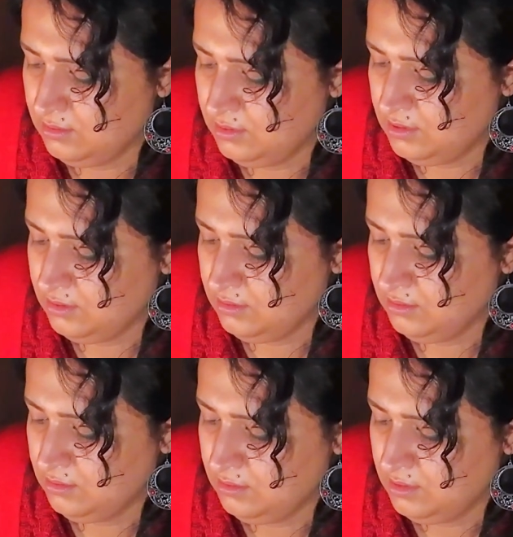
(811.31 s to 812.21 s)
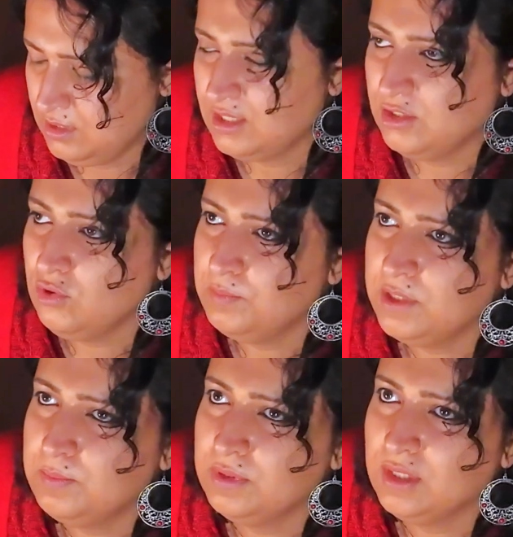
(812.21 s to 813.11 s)
Yeah. And I know
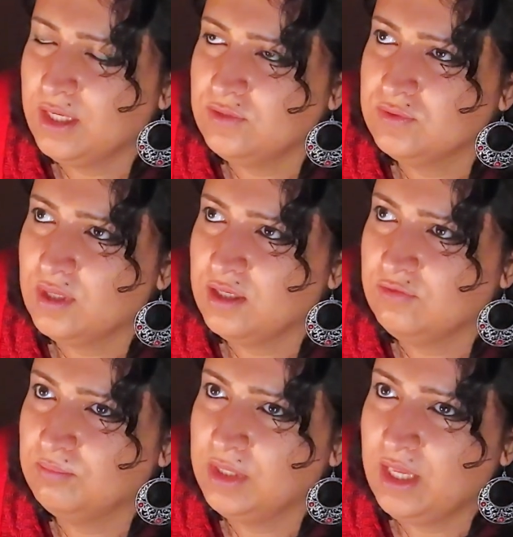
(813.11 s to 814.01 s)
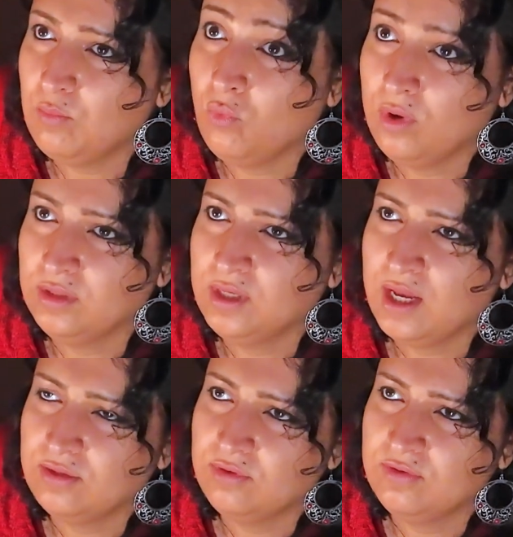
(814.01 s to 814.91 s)
people like to kind of blame one
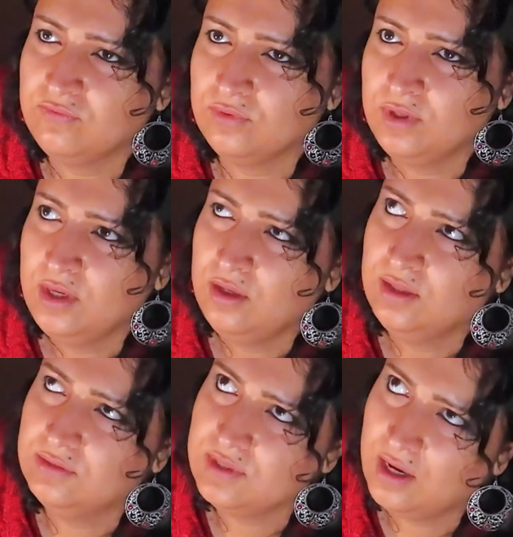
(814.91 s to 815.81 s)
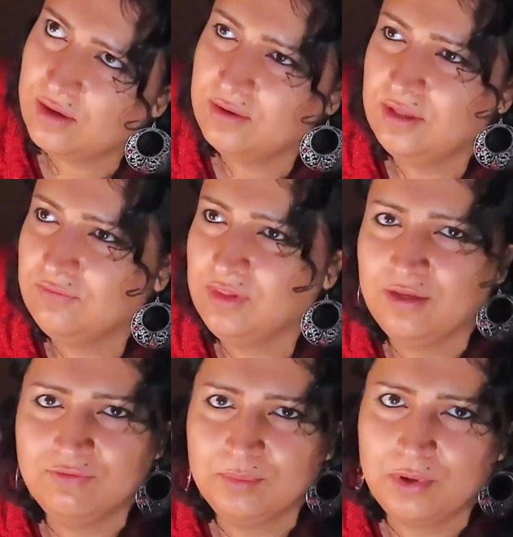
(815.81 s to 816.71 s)
category for the entirety of
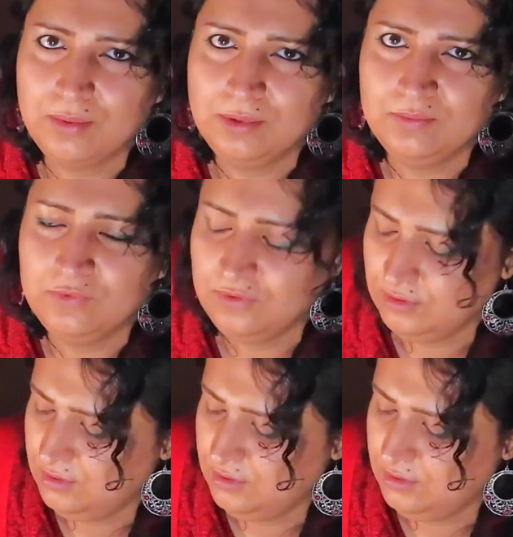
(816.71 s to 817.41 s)
life's problems,